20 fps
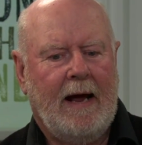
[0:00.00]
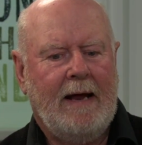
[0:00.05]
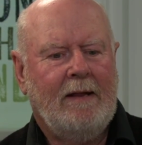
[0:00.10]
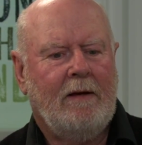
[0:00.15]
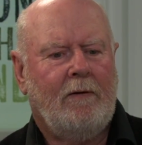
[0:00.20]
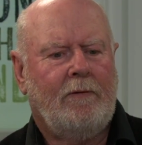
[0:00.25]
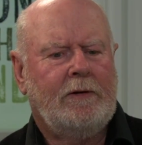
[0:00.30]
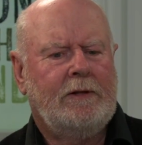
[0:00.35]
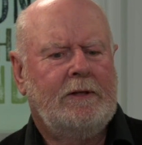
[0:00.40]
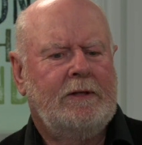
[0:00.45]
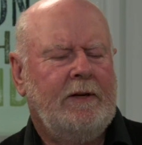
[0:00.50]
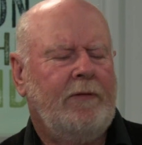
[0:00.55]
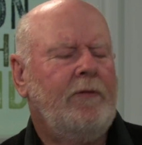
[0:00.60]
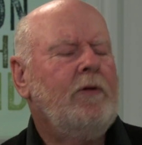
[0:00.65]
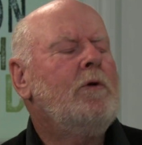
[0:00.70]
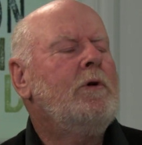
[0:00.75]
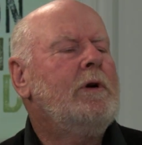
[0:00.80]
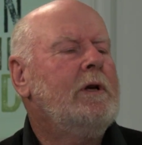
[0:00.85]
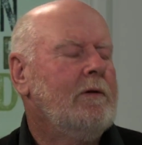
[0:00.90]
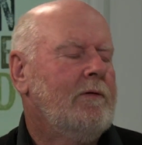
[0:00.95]
And the
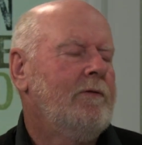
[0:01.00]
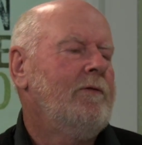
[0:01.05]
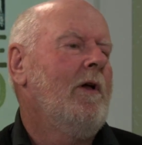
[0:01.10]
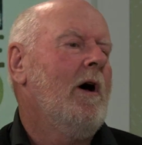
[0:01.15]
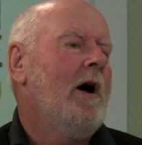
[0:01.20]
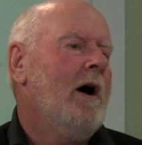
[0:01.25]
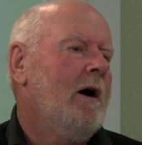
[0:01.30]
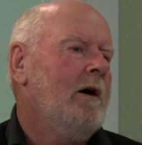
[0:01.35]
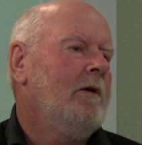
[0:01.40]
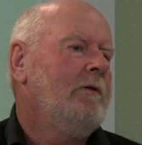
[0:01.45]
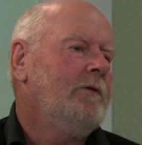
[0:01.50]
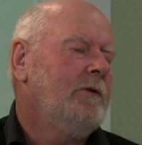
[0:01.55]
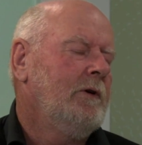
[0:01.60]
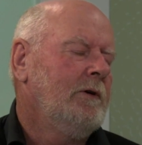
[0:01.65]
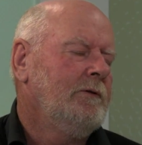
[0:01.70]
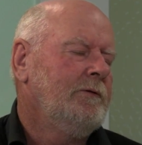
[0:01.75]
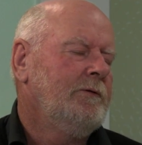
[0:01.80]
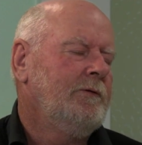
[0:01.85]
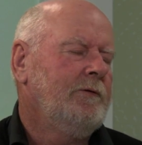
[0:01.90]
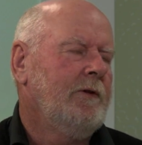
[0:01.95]
difficulty
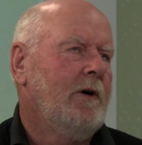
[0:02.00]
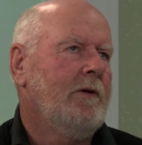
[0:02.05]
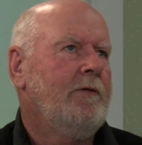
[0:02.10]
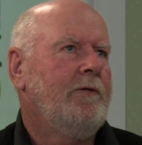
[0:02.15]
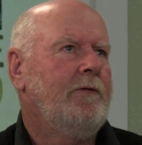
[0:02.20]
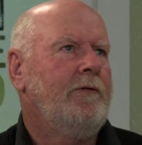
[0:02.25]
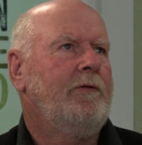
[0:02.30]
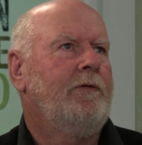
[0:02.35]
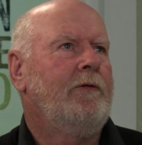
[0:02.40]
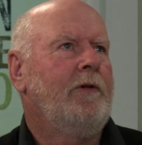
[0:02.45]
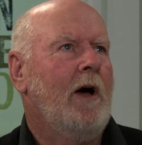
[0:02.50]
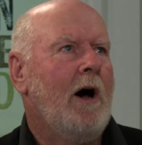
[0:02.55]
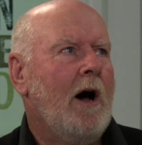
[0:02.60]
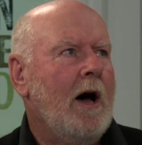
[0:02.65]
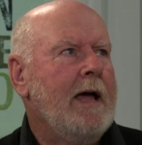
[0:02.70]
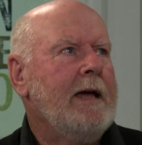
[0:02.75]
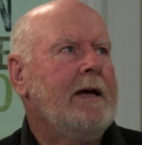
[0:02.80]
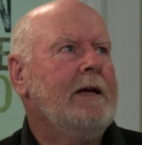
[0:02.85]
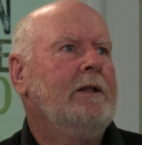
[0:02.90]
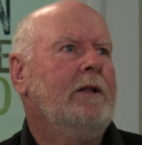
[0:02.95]
of
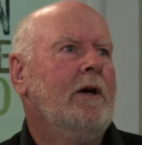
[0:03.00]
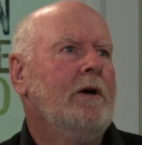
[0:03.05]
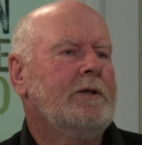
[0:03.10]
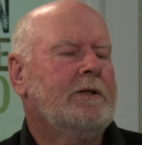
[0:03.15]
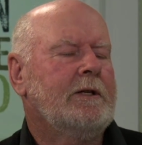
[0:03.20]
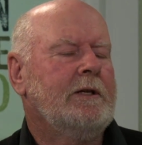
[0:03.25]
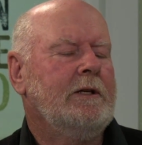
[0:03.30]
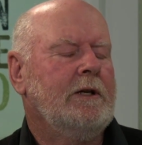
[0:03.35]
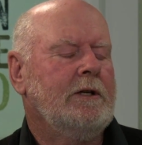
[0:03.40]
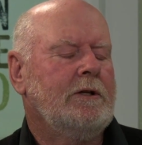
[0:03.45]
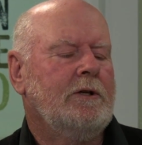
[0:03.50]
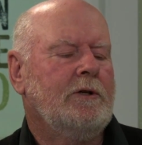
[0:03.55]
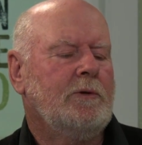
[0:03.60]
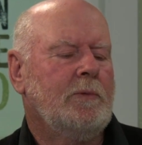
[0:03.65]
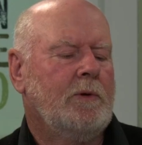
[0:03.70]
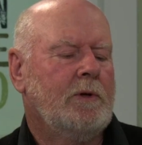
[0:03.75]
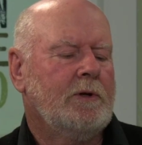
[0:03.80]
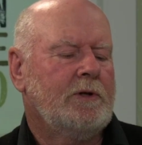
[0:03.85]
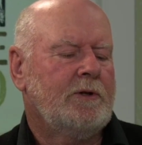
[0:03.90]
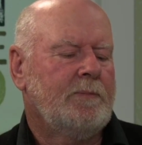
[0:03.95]
flying in those conditions
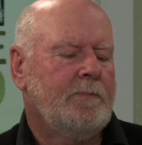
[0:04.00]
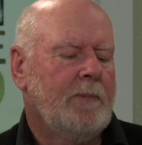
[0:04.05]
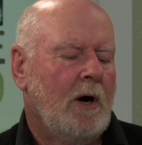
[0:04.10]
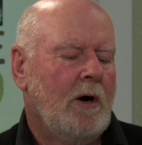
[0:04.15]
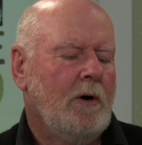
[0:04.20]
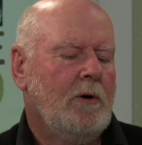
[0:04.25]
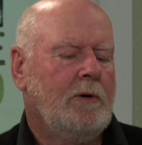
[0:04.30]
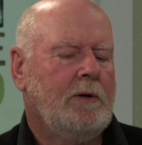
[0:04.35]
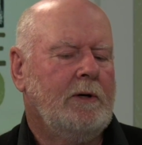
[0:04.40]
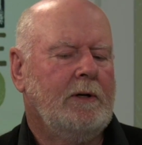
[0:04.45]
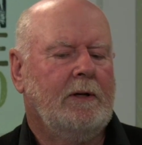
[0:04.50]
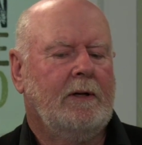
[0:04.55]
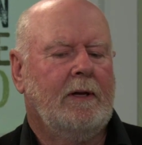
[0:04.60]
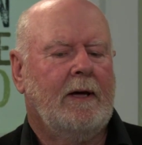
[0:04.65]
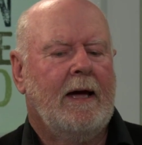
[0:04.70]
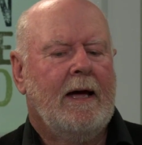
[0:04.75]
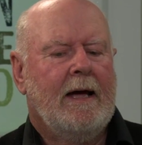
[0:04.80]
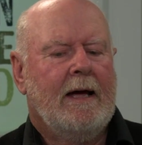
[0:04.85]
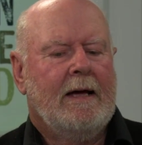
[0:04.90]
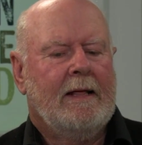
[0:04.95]
with the smoke and
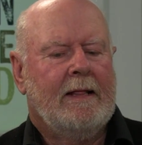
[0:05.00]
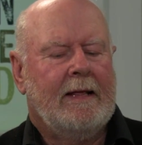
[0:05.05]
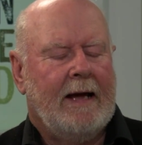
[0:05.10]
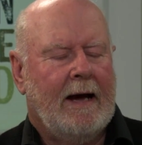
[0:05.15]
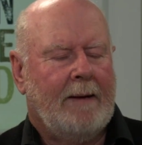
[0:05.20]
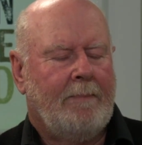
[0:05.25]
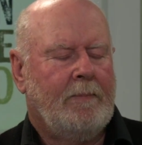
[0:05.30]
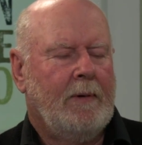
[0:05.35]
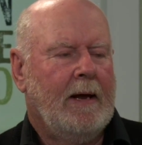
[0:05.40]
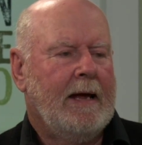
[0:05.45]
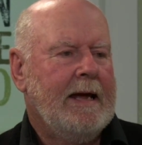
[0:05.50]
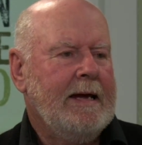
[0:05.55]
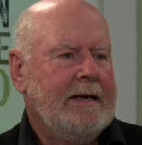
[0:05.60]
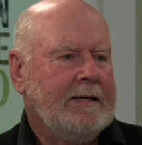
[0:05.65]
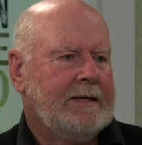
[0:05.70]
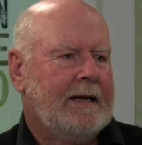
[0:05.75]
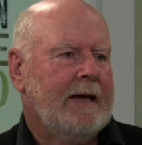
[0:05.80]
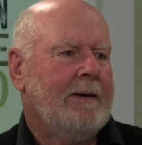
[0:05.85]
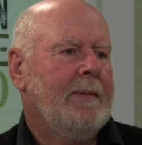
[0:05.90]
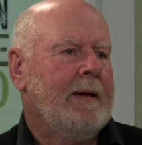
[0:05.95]
the up
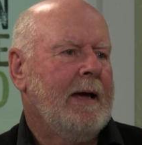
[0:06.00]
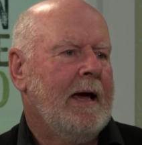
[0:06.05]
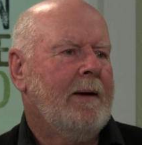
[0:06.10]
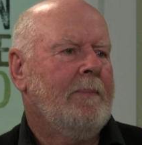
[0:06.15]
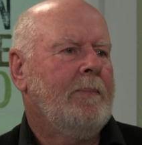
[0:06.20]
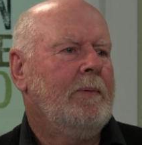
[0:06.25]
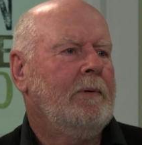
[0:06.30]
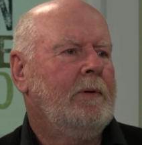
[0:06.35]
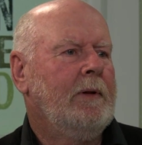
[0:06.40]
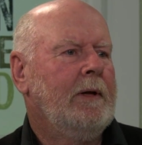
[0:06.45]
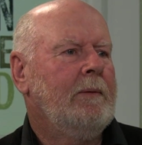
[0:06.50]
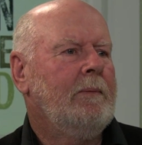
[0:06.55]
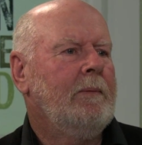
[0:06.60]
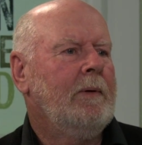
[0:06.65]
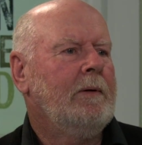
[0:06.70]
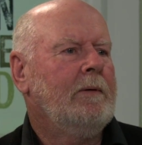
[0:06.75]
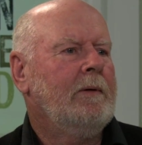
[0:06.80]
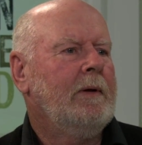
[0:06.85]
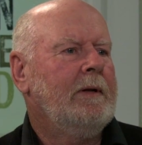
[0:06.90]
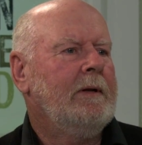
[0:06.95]
heat coming up on their,
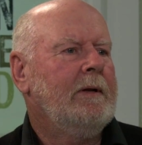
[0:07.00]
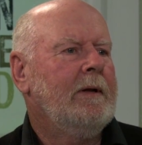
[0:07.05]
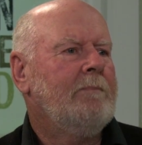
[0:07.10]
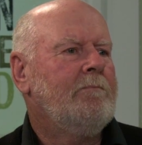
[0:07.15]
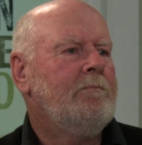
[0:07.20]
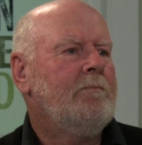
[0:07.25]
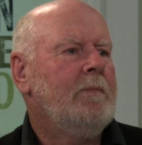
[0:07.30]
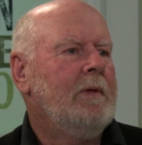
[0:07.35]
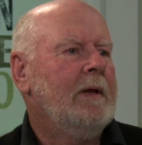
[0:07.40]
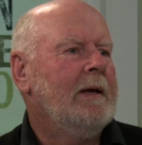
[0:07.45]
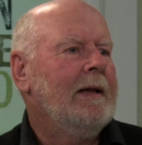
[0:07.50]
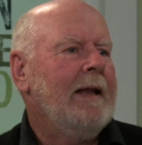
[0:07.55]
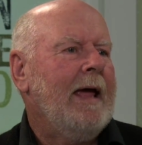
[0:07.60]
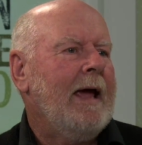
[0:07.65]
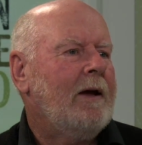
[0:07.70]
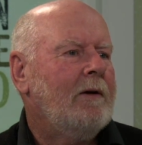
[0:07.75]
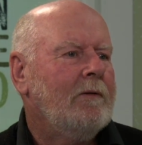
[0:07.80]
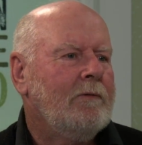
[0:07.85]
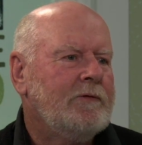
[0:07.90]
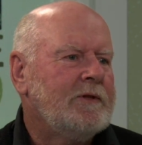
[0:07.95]
and the
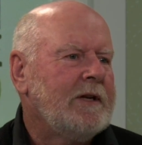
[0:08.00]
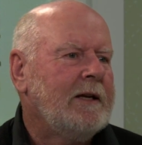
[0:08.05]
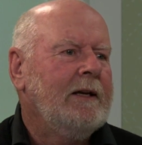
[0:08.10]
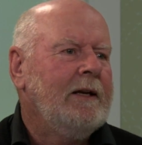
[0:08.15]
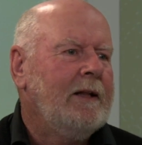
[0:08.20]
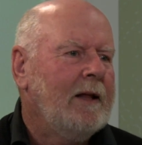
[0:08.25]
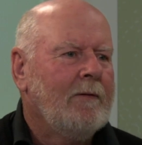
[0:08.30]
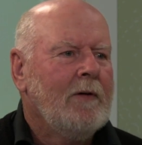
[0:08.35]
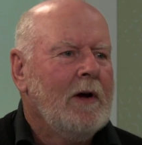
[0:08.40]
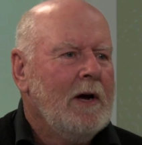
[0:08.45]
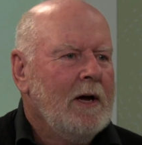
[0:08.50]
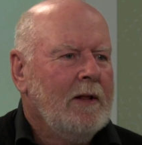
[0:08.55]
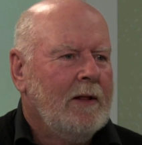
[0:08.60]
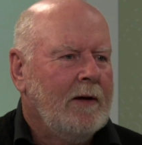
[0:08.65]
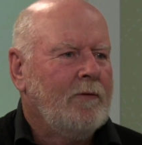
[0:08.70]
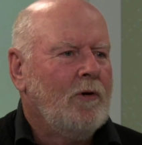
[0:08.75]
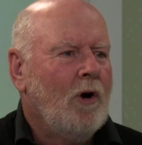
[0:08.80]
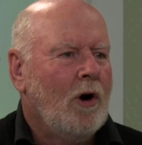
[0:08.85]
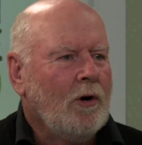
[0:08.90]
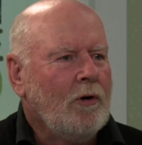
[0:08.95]
lack of, suddenly
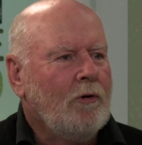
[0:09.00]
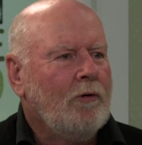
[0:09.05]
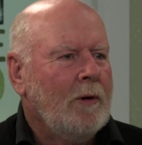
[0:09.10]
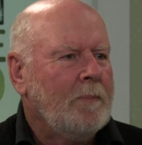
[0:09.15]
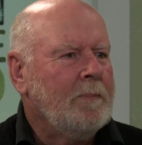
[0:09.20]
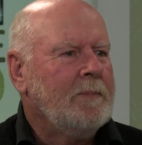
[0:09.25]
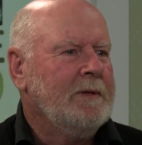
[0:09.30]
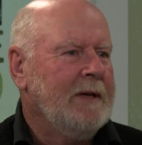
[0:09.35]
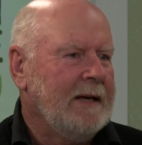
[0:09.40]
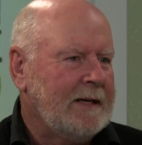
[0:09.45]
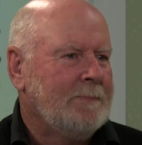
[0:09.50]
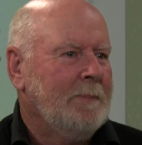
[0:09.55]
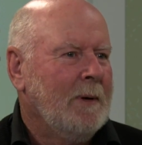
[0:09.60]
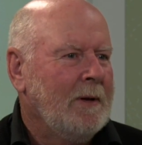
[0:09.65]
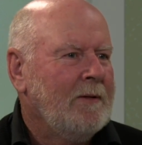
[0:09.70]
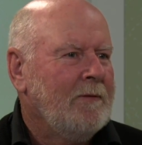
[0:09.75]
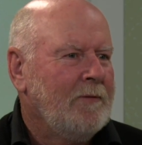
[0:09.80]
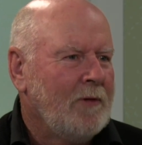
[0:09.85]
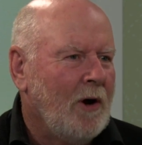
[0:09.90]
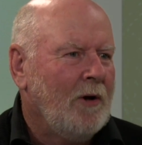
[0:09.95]
they've got grip, next
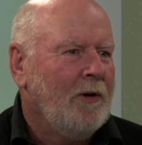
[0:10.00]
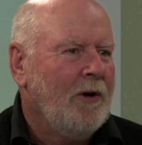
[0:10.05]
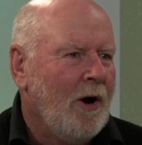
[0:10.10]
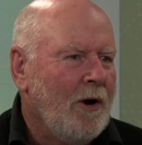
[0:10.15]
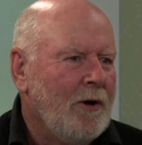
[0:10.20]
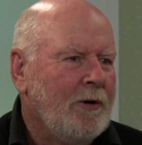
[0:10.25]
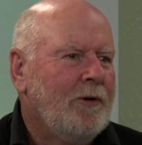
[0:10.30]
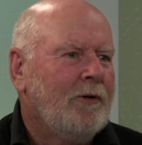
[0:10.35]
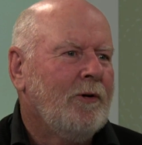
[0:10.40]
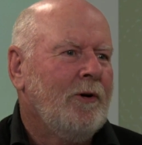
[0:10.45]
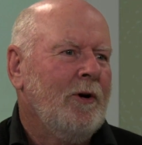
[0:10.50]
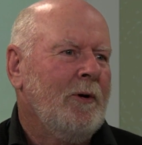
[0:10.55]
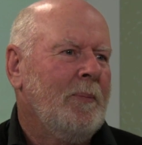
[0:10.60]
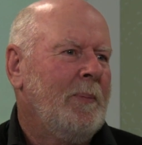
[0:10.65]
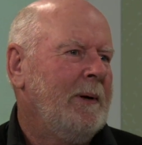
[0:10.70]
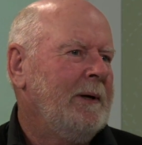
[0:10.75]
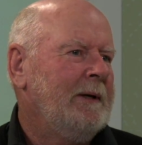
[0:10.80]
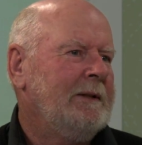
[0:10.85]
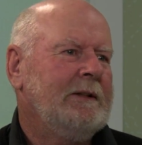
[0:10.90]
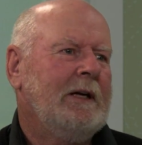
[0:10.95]
minute they've got no
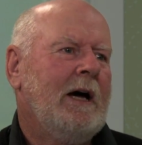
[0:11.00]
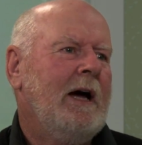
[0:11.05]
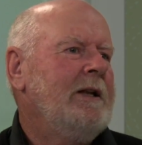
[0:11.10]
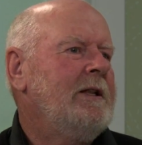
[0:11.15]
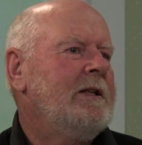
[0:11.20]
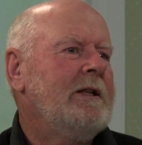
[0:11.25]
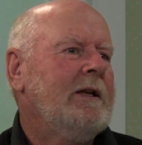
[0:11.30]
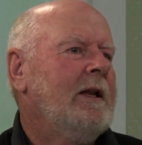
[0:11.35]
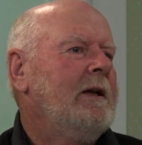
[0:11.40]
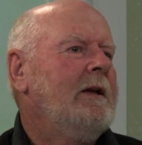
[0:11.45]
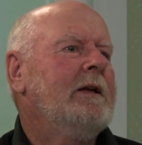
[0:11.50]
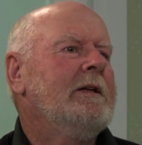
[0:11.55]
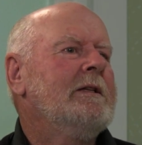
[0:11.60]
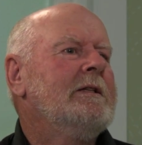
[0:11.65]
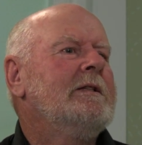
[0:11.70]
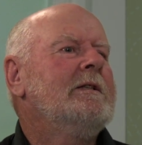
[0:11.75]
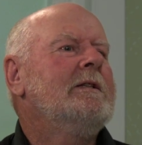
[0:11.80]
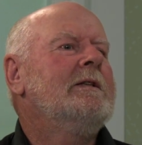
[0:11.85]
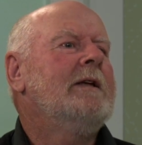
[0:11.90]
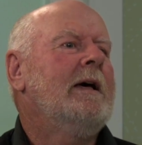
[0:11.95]
grip. And I think they did a
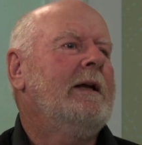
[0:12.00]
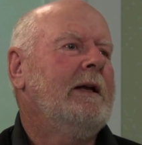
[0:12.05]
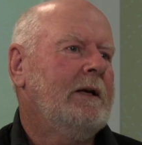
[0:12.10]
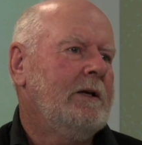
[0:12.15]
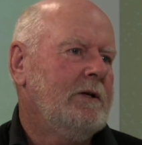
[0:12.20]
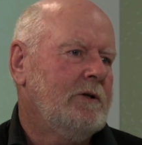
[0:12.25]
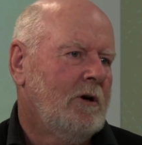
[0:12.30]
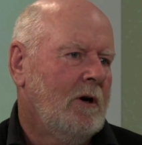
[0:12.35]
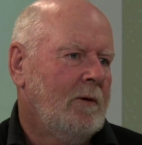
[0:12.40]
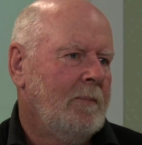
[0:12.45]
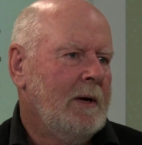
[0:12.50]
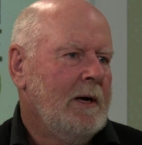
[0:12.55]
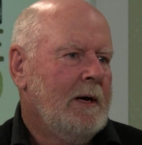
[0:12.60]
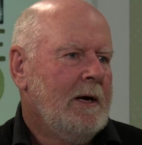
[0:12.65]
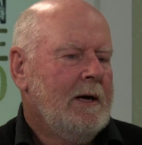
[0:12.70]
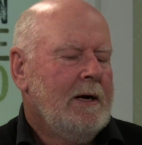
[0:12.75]
stunning job.